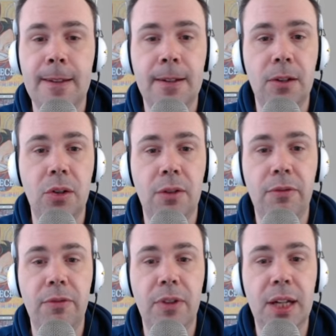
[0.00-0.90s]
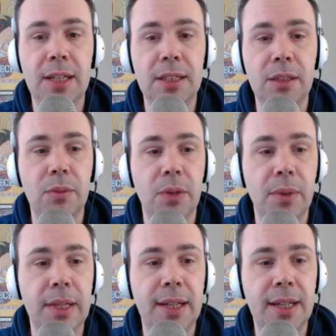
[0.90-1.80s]
Not finding what we
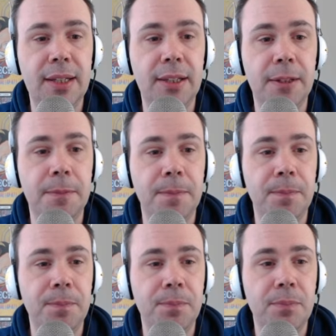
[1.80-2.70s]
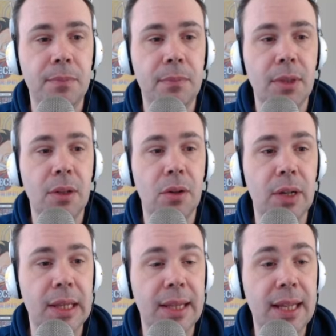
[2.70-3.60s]
need here.
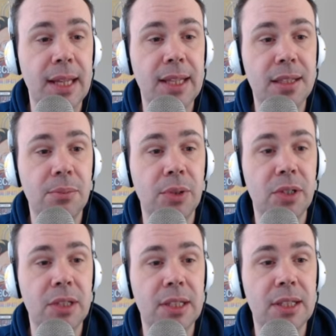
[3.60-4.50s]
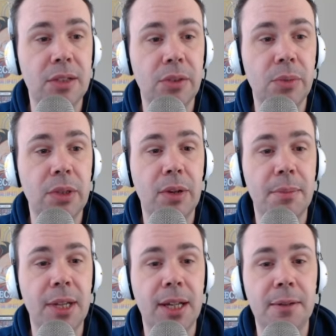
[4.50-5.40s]
Alright, there is a Burgess, so we grab
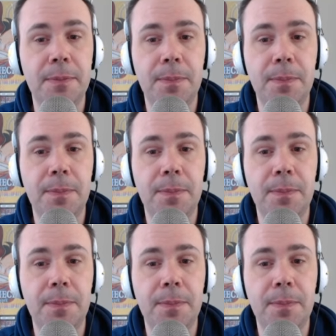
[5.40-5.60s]
that.